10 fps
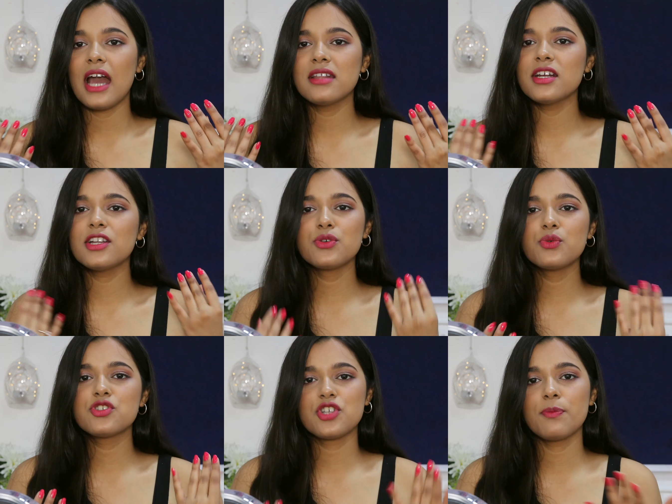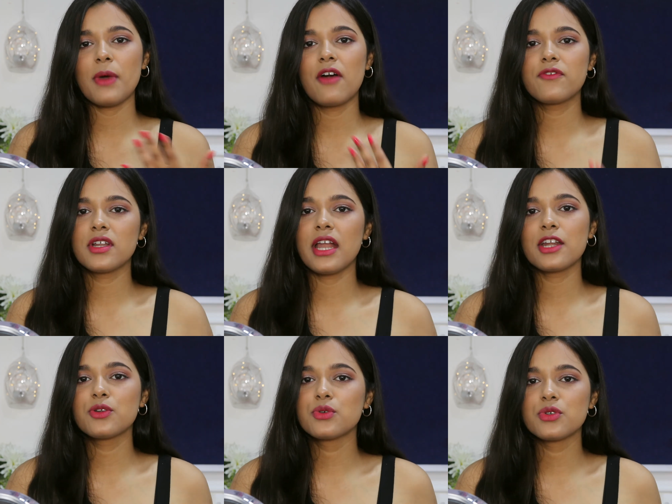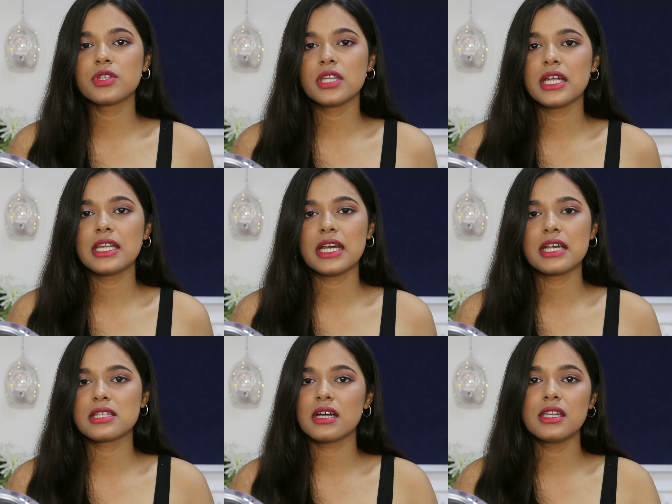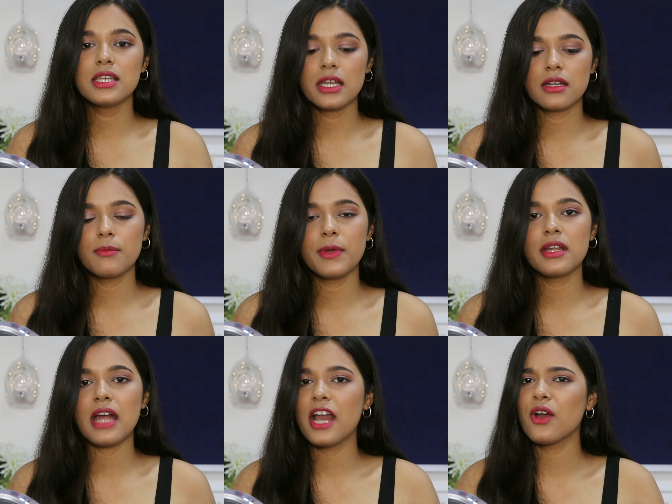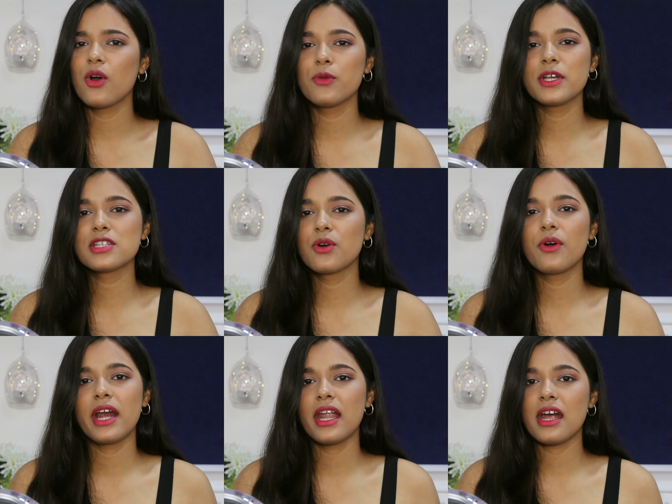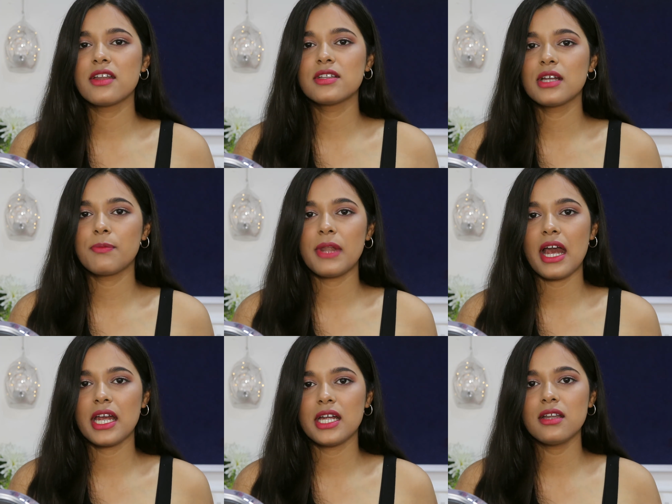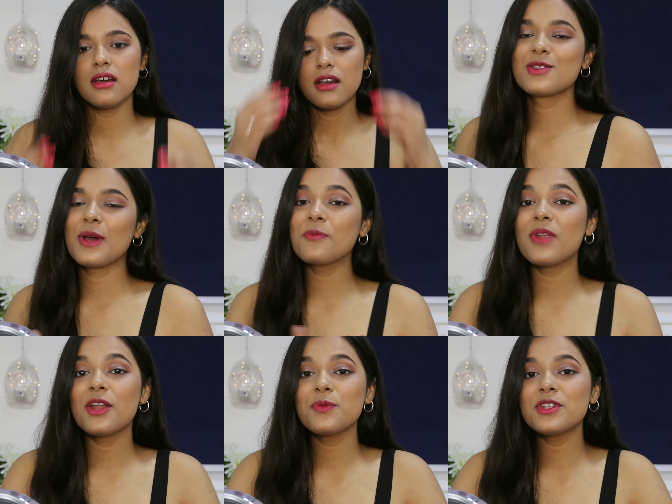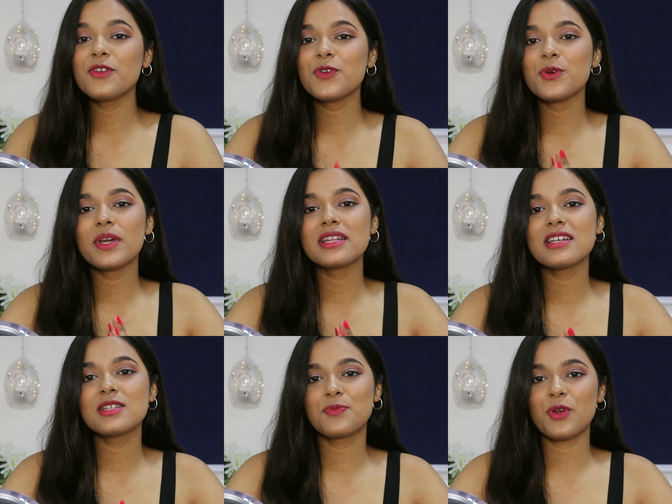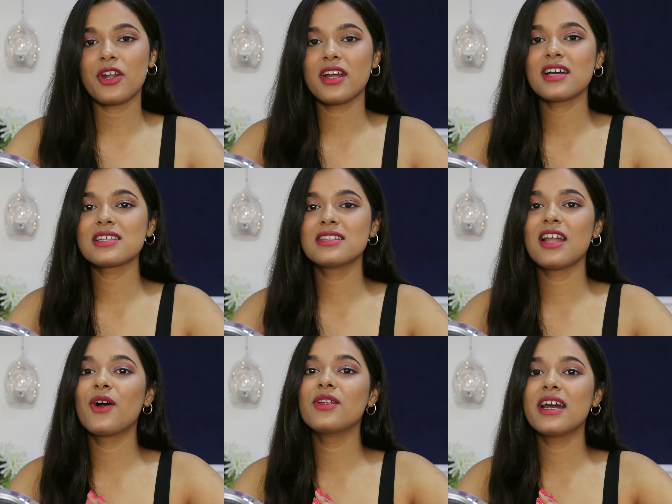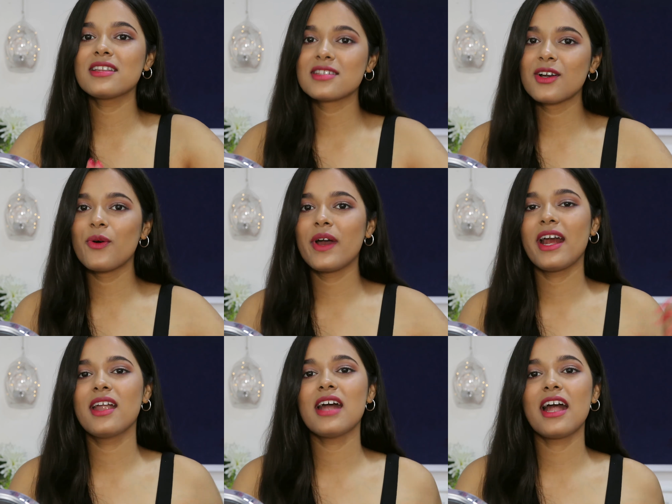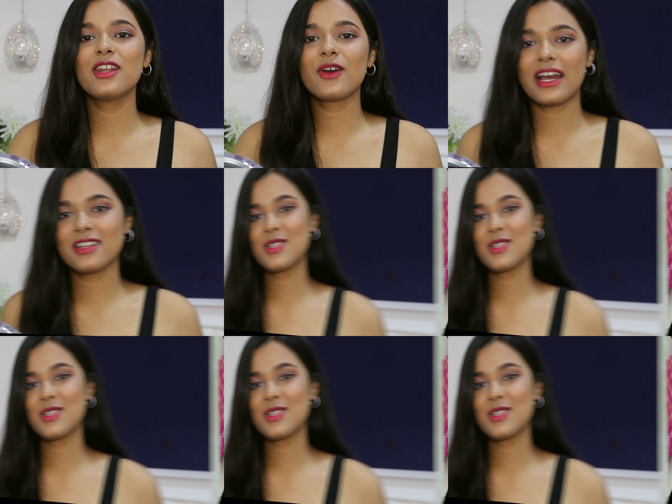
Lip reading: and they do chip after like 2 to 3 days a little bit. I always go ahead and reapply it. So I'm done with reviewing these products. Now let's go ahead and look at